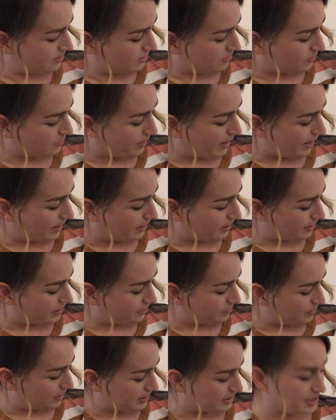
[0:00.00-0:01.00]
where
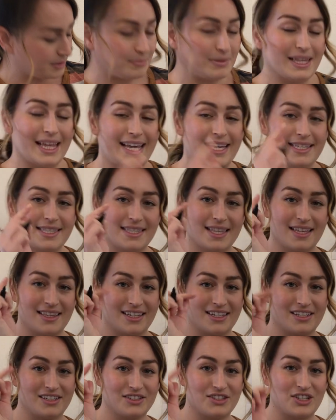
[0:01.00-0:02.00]
you want to place the
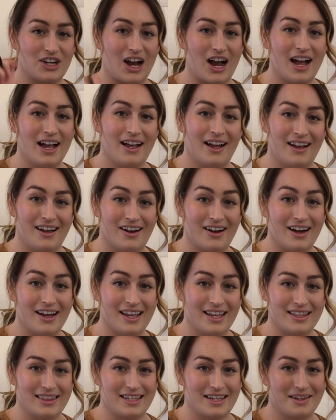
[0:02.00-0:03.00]
little dot
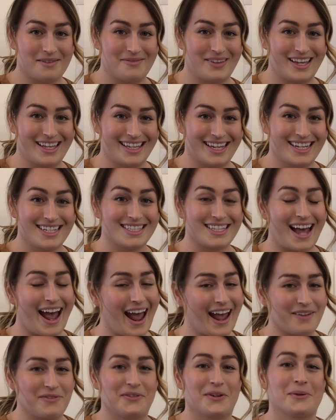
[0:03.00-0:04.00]
in the chameleon's
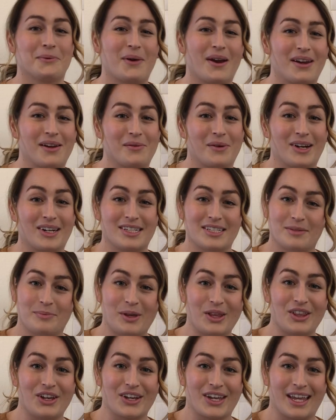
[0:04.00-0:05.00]
eye, or where you want it to
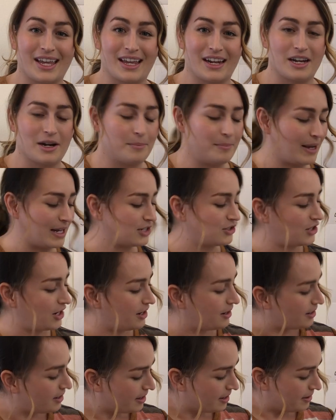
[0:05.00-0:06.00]
be looking in your picture.
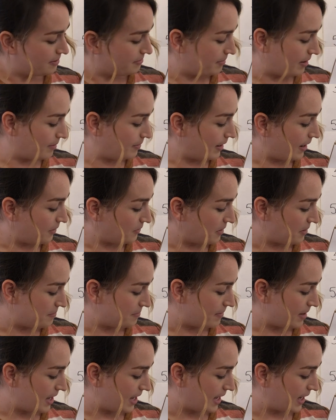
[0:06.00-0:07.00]
Maybe I want
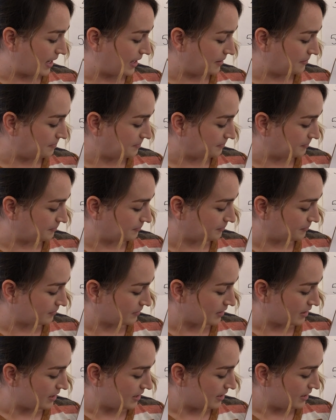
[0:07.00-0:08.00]
mine
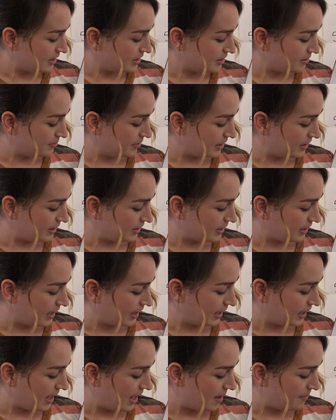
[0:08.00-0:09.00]
to be
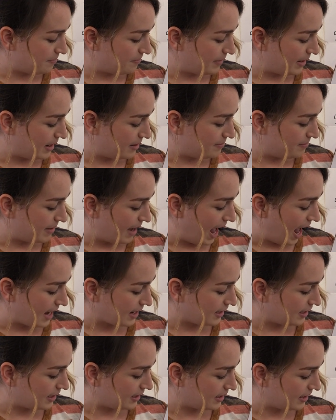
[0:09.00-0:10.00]
looking up and
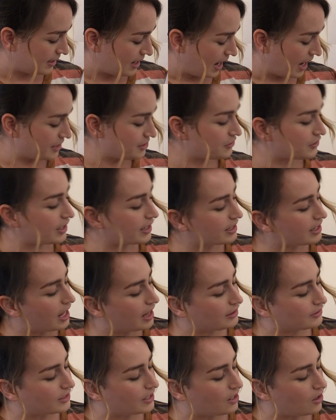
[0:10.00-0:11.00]
back. And you can
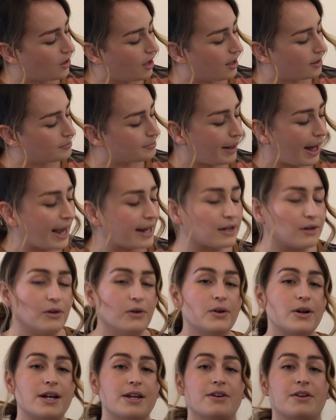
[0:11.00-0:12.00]
color it all black,
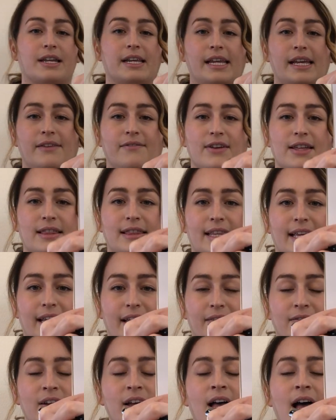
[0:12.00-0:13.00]
or you can even
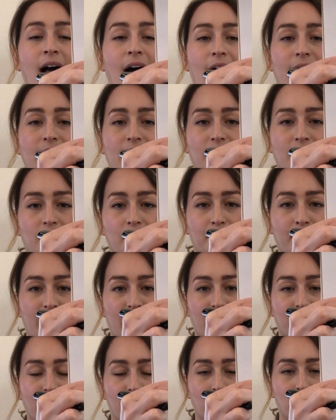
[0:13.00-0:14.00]
leave a little
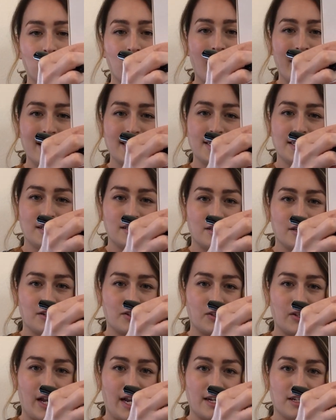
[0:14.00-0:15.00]
bit of it white to
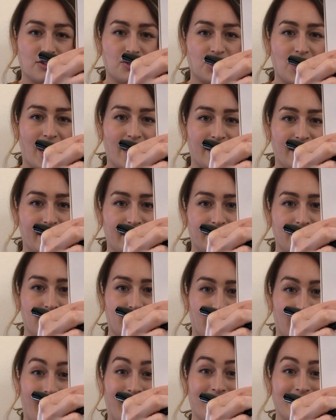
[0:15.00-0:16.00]
create a shiny
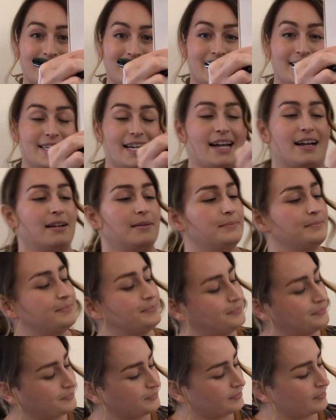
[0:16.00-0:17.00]
looking detail.
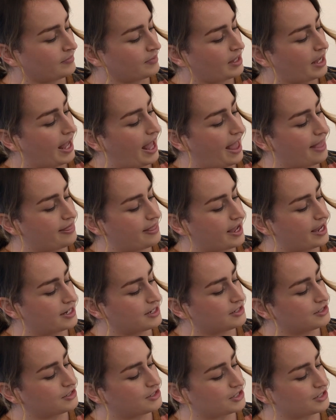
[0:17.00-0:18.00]
And
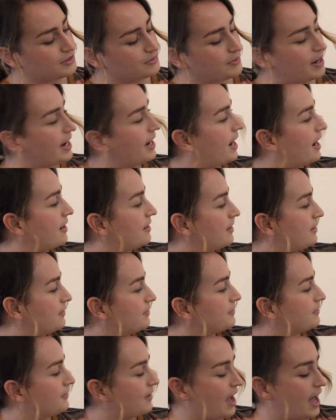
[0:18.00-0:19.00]
then just right out
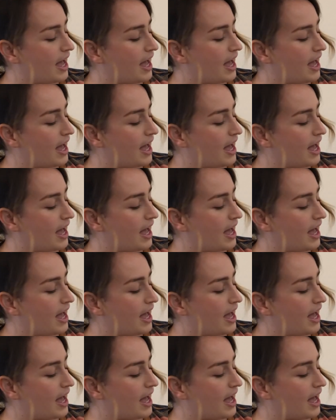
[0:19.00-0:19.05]
of